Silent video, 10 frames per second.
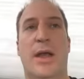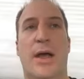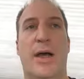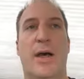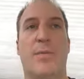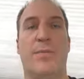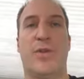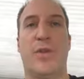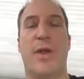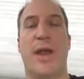Um,
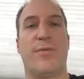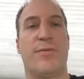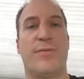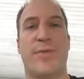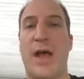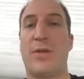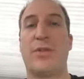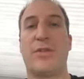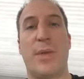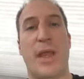so you have
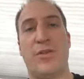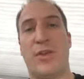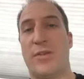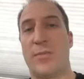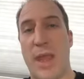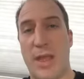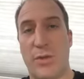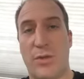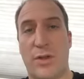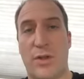thousands of pages of
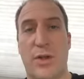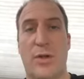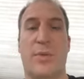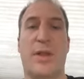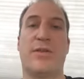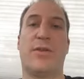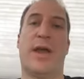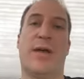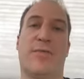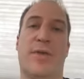manual to learn, plus you
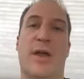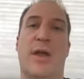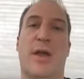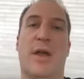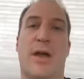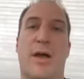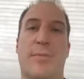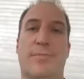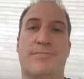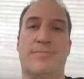have
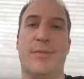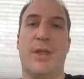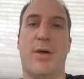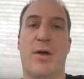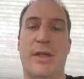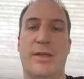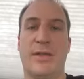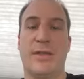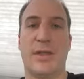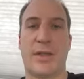um, you know,
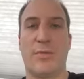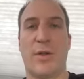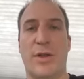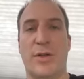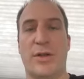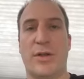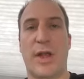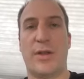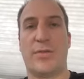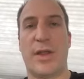obviously stick and rudder to learn
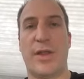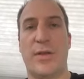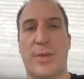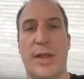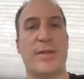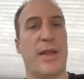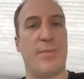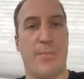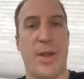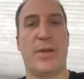how to fly the airplanes. I
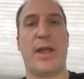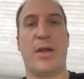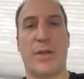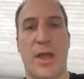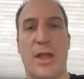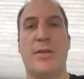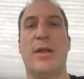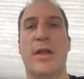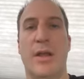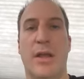barely held on.
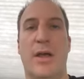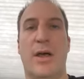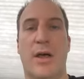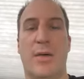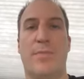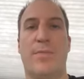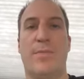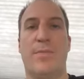Um,